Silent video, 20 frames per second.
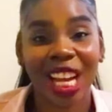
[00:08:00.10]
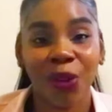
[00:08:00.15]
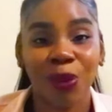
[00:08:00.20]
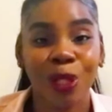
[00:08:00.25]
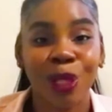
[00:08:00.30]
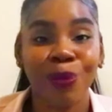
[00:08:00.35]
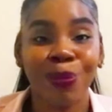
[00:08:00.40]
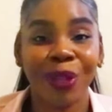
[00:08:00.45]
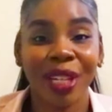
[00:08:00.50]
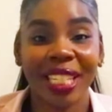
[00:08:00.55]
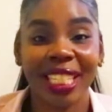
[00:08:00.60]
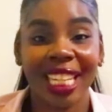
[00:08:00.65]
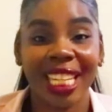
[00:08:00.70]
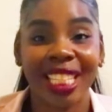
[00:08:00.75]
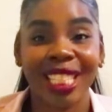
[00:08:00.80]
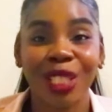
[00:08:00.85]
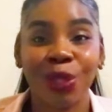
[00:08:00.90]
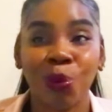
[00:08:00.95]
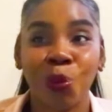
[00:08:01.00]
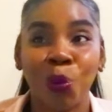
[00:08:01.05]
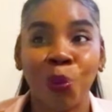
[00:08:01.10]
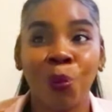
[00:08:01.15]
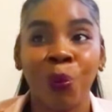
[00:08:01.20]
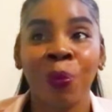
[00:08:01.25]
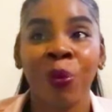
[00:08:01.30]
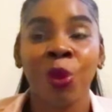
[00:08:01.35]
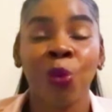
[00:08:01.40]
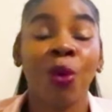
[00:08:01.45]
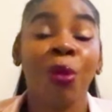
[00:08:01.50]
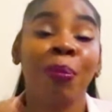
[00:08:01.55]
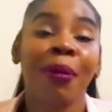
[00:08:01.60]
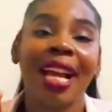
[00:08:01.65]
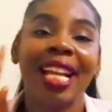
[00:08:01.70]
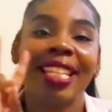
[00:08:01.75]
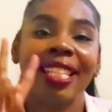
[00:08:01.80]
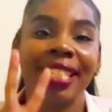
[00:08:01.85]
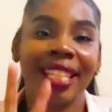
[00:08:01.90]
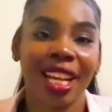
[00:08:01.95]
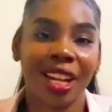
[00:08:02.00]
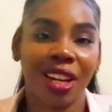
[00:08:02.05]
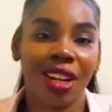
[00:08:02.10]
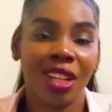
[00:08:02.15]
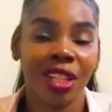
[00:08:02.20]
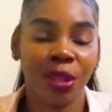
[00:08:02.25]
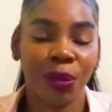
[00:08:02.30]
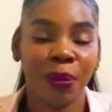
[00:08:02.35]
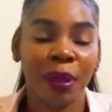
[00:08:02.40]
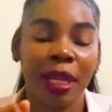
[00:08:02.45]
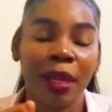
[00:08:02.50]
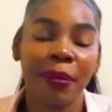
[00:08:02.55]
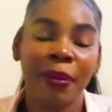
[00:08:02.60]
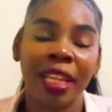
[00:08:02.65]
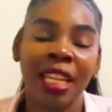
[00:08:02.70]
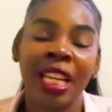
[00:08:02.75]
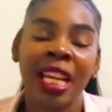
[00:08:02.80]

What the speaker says: I was pregnant with my second baby.